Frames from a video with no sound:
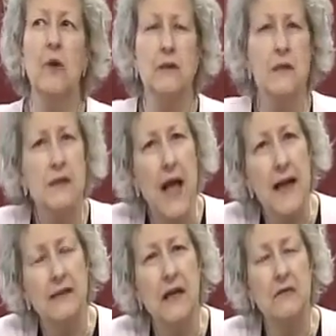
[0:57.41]
this
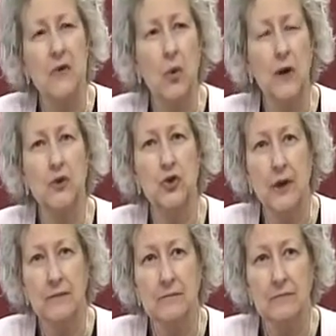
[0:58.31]
asking of the question
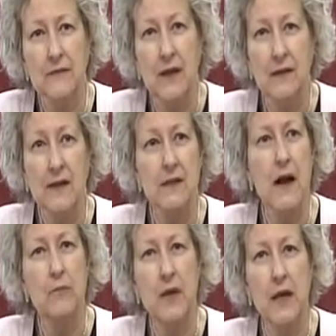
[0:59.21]
that's
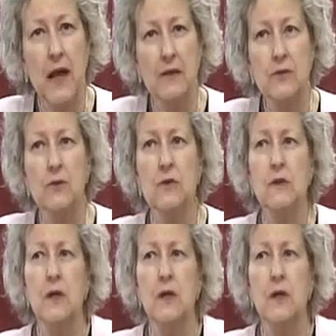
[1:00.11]
not being answered